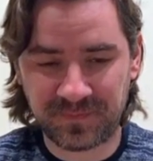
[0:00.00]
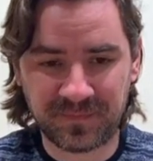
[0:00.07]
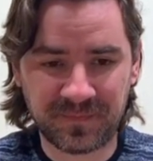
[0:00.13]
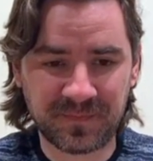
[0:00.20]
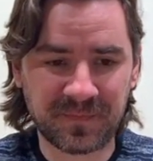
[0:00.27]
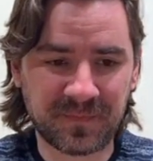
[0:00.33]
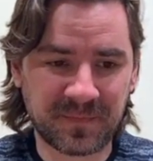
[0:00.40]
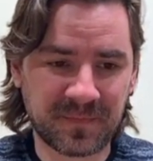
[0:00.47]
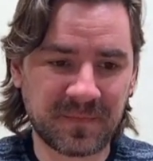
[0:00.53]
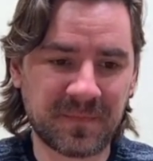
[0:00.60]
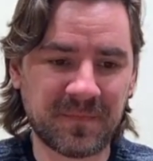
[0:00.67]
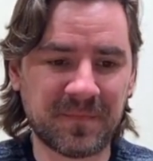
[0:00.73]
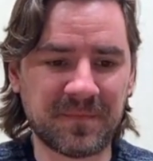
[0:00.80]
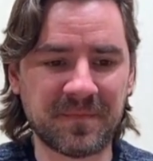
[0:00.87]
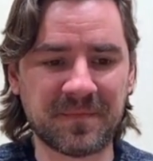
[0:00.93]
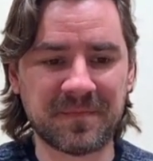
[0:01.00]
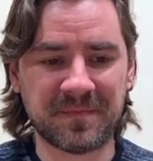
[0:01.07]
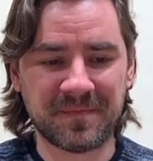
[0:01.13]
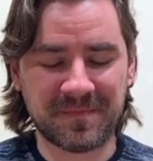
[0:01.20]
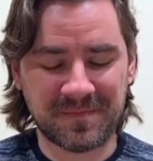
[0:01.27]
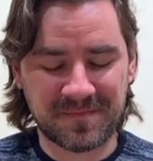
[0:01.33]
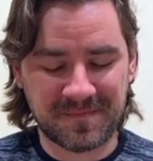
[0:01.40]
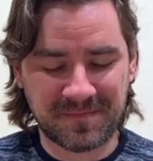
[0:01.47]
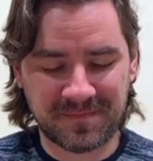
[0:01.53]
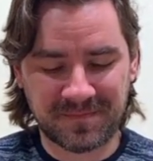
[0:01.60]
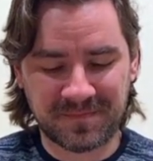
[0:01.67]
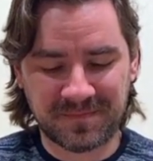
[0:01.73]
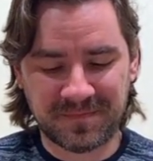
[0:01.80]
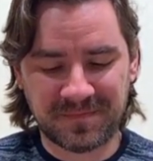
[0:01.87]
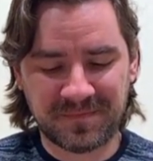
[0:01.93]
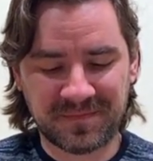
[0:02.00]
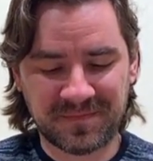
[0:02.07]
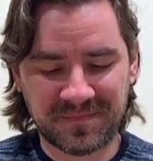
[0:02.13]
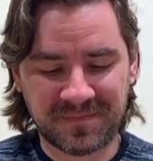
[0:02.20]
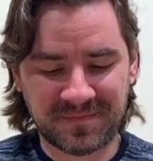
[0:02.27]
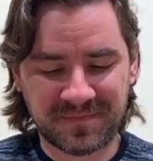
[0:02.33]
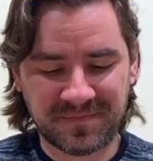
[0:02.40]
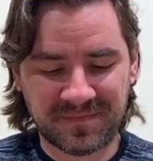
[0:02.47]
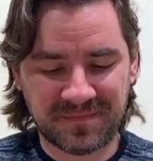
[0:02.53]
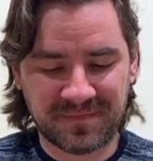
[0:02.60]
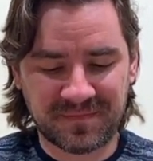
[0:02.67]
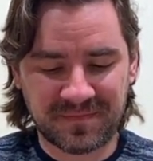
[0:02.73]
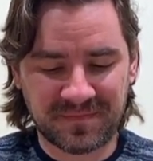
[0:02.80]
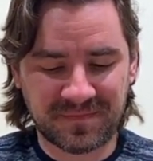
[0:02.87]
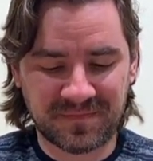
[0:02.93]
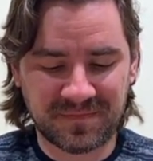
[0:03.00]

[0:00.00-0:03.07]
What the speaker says: No one is speaking in this clip.